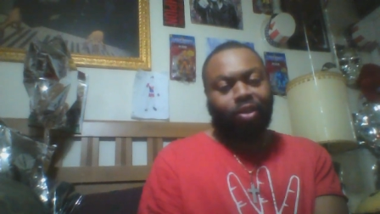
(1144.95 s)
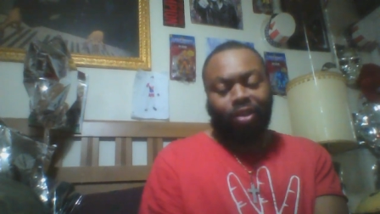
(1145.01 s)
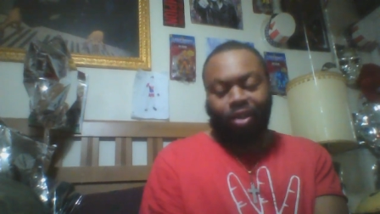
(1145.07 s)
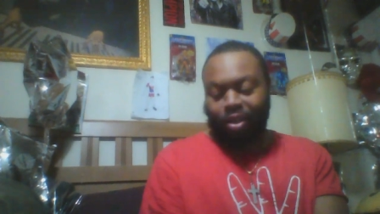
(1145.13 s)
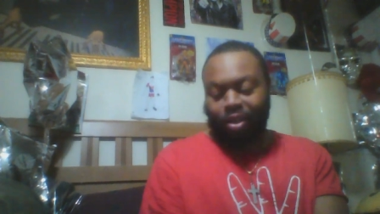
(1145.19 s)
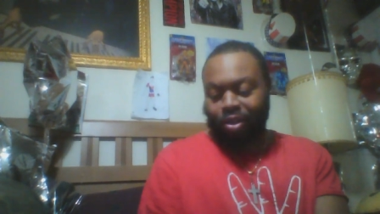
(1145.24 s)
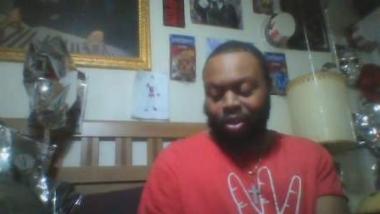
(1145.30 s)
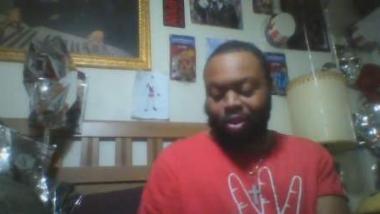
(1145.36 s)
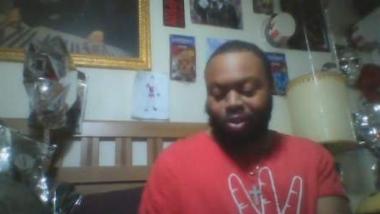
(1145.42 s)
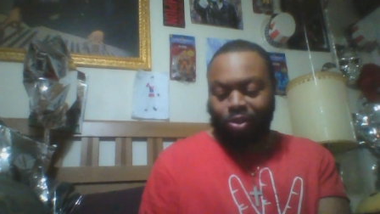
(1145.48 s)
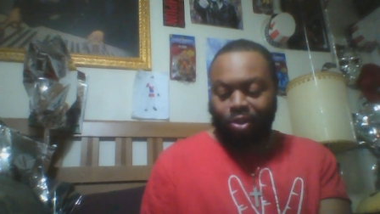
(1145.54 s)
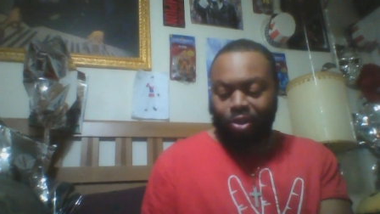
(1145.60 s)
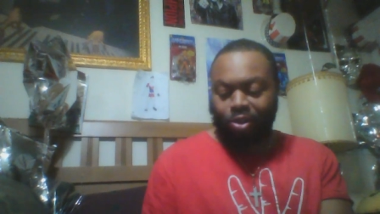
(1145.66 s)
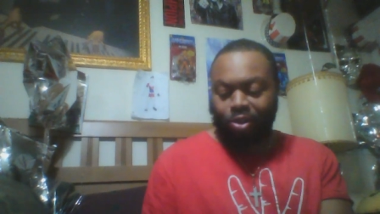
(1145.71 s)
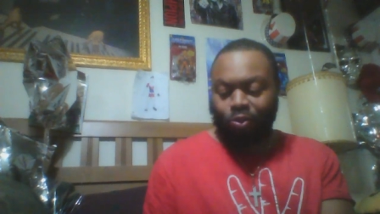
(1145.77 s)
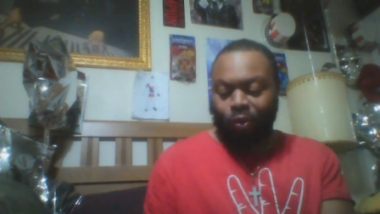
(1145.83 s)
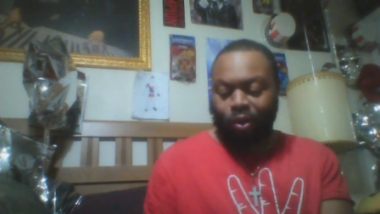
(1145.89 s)

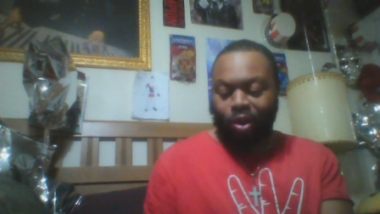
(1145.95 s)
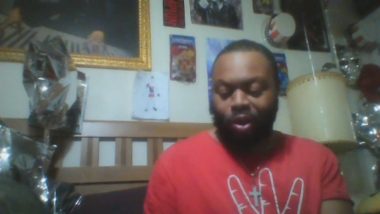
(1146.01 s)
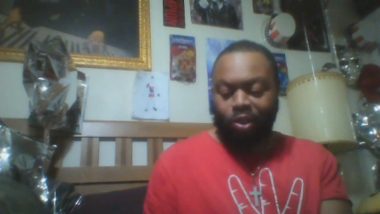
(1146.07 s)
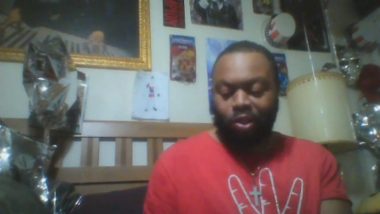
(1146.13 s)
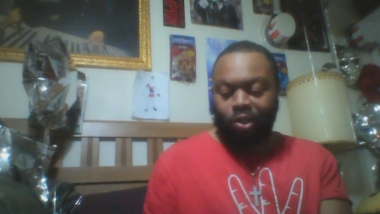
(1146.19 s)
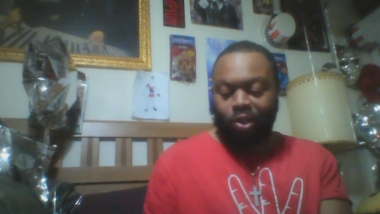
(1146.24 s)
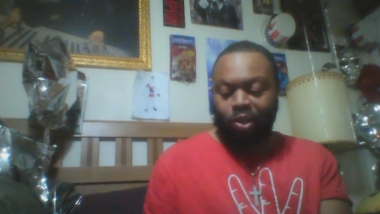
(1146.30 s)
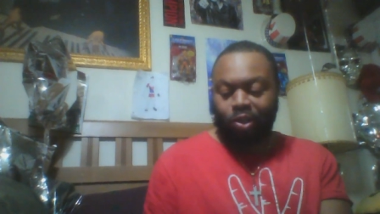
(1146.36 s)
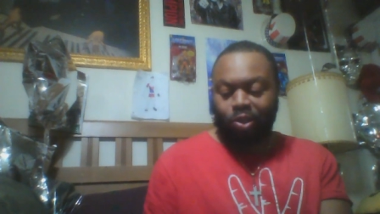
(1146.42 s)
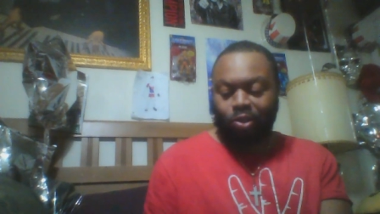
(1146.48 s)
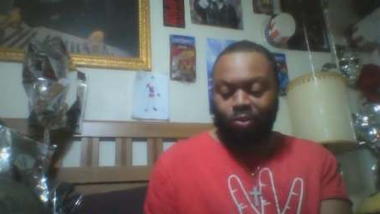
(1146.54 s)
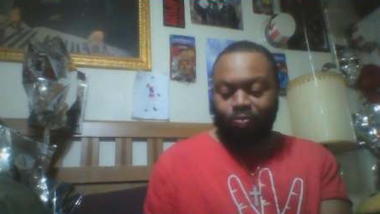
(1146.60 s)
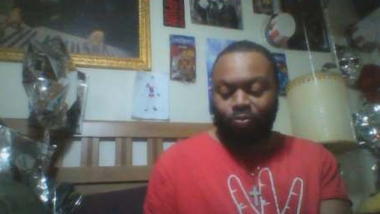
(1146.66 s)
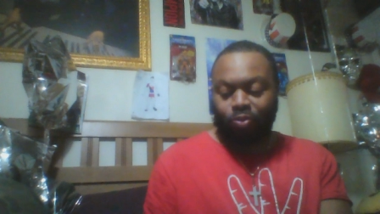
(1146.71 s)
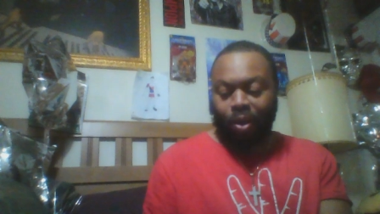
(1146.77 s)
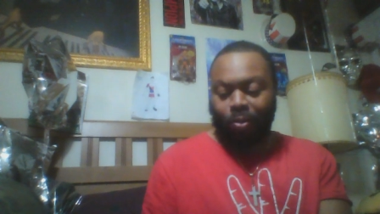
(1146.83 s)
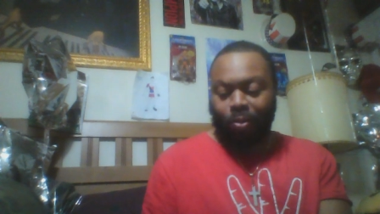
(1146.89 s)
It's crazy because,
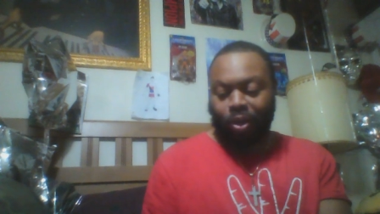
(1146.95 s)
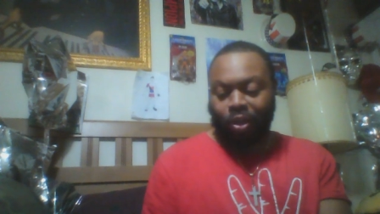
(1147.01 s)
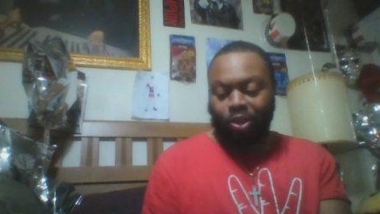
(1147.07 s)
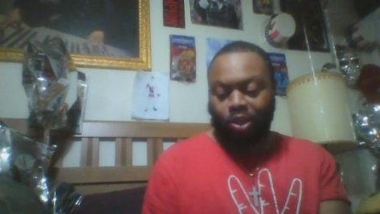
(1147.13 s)
I mean,